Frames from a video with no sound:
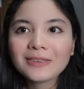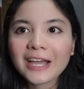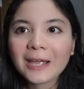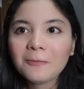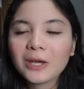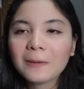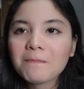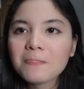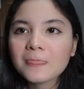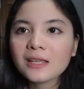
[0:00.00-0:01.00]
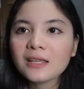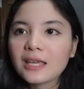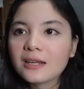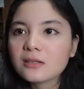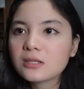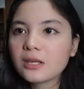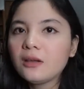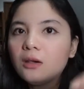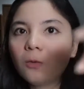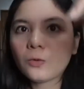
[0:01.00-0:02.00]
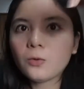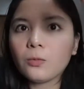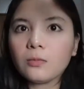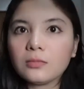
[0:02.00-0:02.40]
time when in a single room